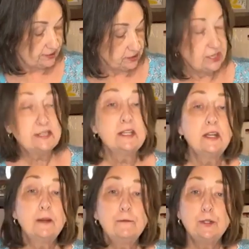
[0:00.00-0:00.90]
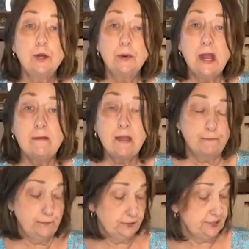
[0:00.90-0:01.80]
always suggest that if you don't have
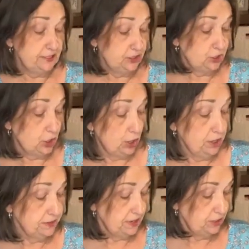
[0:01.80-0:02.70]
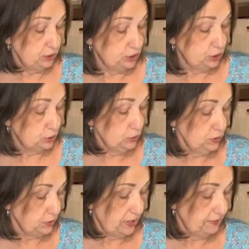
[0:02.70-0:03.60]
that full-size jar that you
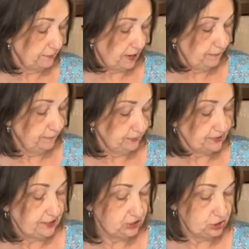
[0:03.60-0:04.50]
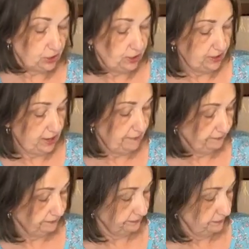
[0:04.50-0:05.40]
do, go ahead and buy a full-size jar of that.